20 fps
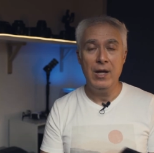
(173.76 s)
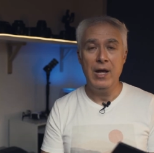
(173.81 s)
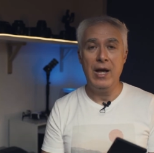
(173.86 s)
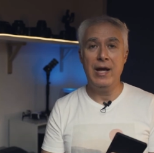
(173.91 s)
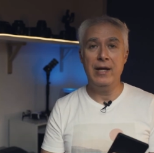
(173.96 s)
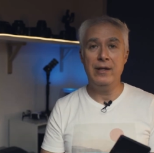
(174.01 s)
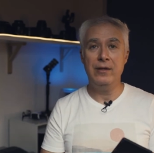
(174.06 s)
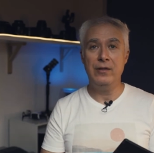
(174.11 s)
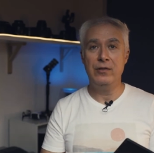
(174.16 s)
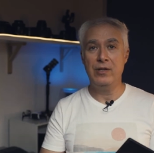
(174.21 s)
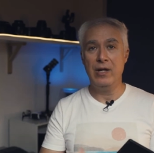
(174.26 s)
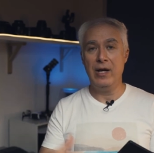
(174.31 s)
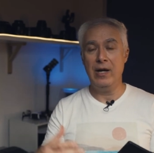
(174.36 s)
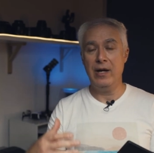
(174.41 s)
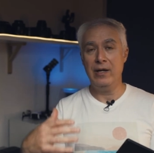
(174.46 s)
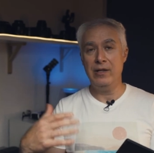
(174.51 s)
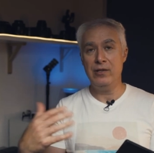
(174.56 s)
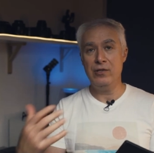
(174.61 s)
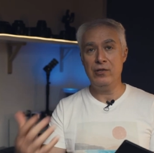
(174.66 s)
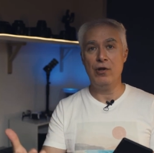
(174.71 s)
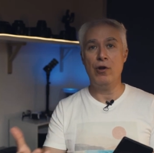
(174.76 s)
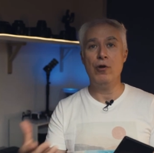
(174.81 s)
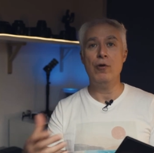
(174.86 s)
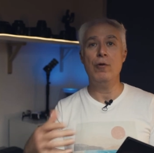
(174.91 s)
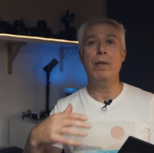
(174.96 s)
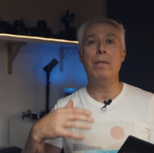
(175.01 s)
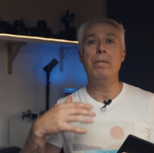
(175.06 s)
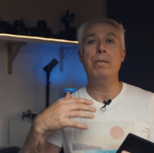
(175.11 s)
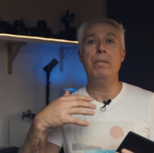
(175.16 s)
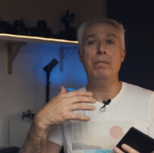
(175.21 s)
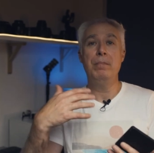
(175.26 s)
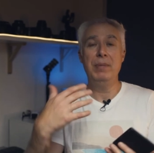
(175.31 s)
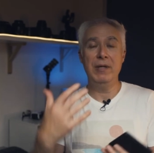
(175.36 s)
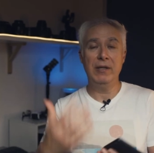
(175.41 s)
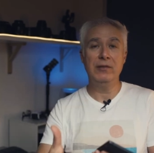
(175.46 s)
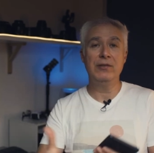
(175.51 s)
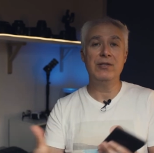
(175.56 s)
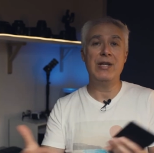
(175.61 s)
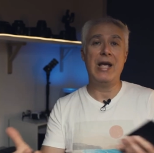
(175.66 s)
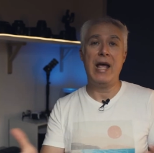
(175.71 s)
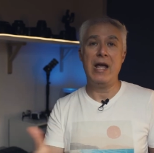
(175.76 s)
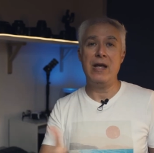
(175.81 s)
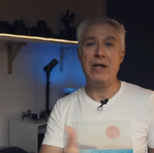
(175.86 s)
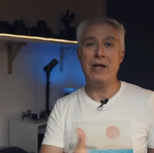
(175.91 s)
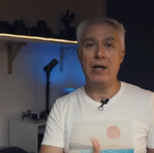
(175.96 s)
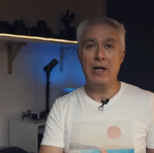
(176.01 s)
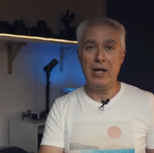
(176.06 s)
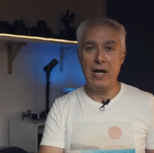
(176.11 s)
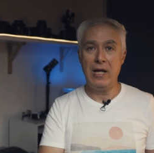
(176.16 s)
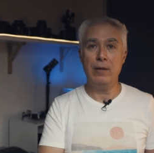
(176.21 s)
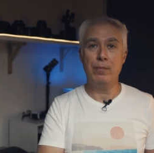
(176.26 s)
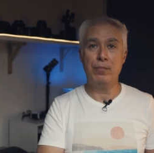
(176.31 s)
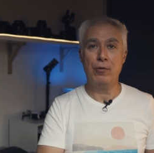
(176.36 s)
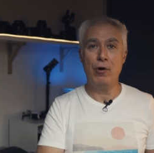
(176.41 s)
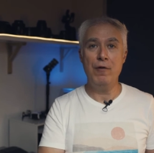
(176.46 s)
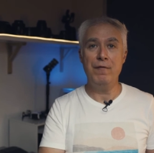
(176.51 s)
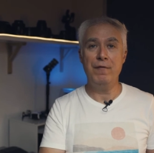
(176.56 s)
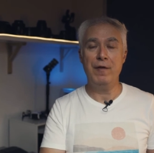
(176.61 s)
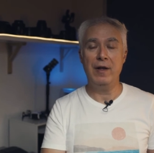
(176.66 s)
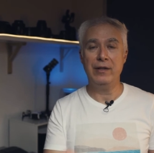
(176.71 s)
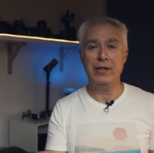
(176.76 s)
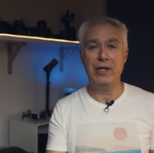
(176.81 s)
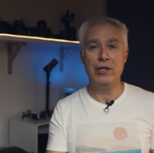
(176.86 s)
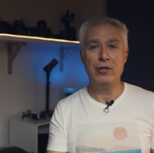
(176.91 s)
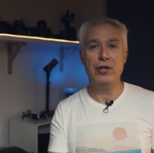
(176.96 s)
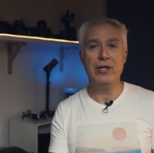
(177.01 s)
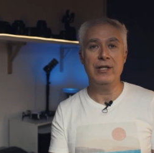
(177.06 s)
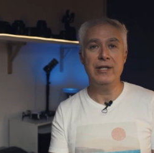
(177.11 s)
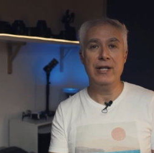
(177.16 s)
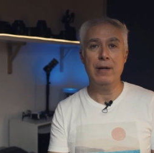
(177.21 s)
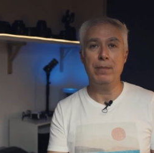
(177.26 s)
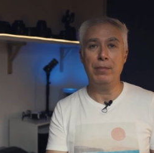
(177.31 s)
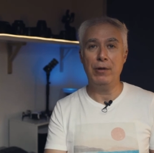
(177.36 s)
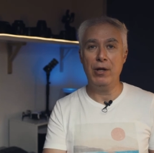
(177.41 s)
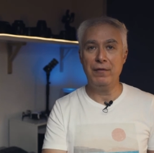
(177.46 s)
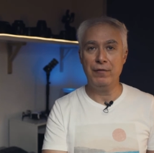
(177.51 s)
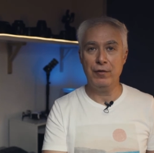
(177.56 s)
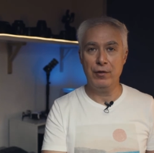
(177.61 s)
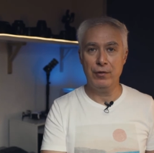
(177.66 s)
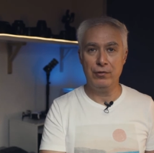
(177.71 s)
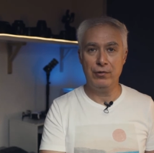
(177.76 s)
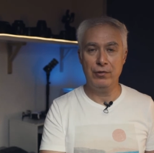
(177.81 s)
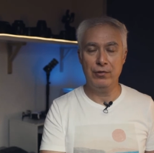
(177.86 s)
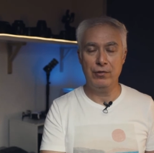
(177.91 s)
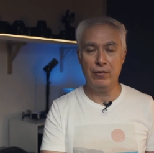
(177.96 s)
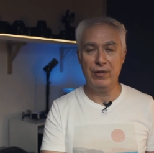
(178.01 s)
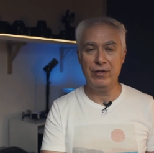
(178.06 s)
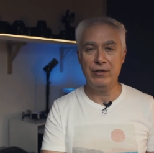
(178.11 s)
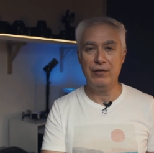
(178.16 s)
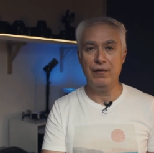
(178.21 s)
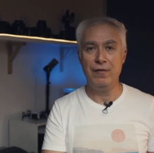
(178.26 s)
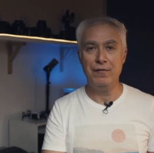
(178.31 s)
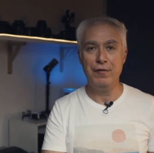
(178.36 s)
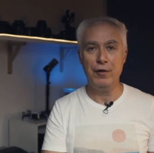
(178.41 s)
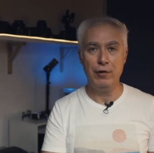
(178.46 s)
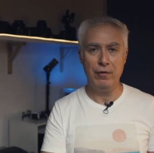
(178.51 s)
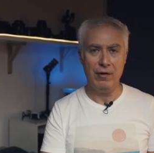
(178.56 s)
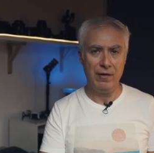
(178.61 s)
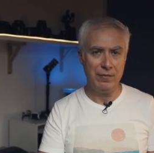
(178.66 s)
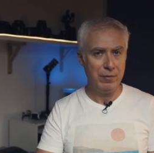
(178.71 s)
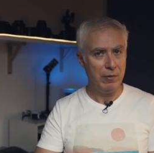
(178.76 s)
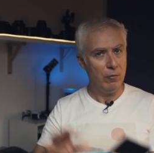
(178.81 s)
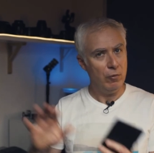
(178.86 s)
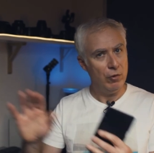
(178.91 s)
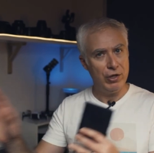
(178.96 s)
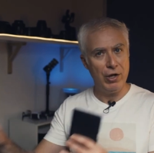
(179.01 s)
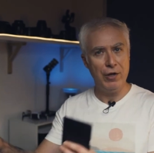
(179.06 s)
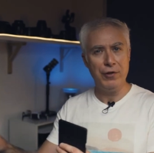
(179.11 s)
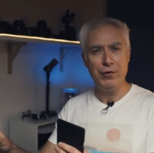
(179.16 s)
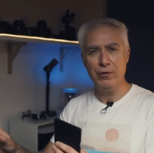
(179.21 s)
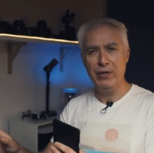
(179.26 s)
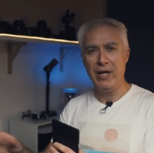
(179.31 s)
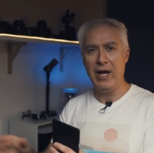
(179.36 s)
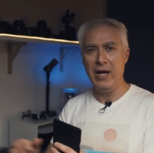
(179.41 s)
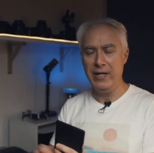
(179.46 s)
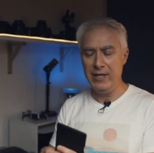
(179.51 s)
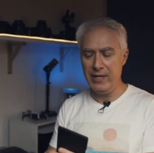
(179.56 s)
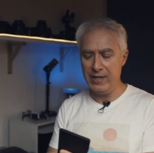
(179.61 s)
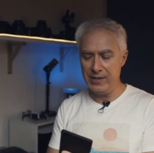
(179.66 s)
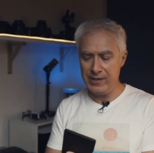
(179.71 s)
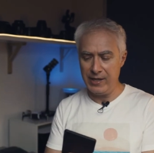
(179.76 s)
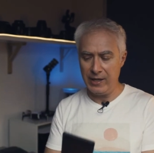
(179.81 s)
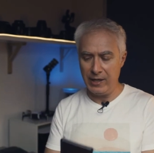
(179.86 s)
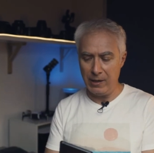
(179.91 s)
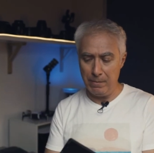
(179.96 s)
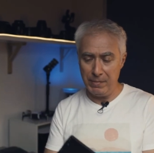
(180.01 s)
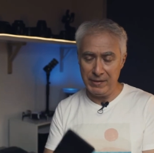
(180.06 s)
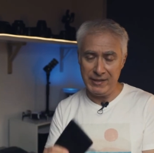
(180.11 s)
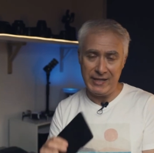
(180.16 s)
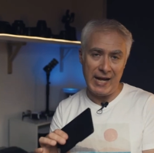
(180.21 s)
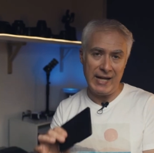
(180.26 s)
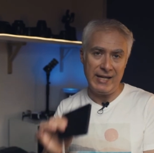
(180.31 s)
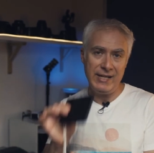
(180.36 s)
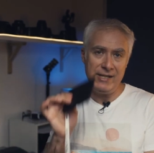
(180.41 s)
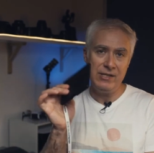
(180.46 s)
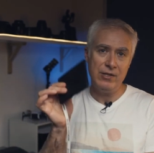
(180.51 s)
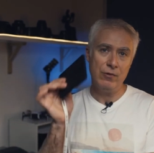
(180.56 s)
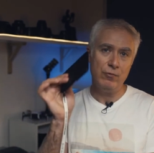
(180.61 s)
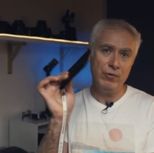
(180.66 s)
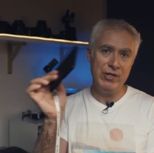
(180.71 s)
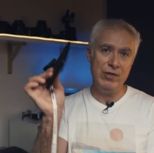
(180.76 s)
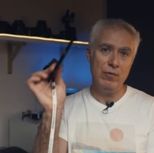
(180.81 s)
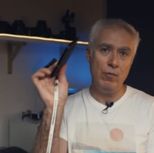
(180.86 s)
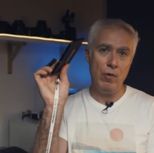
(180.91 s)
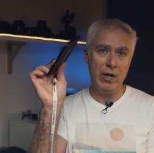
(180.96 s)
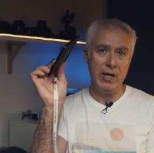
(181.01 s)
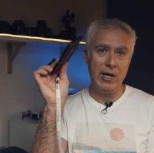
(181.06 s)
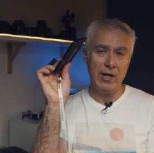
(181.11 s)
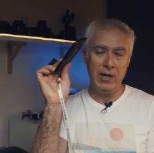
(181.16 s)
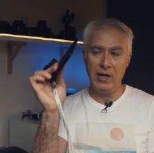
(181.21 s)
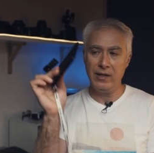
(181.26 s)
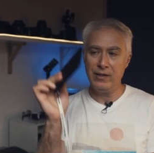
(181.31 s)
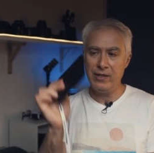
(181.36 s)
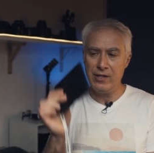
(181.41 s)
And, uh, and so builds a color profile that you can then apply for the, to the rest of your photograph. But we'll go through that in a second. But that is the reason why I like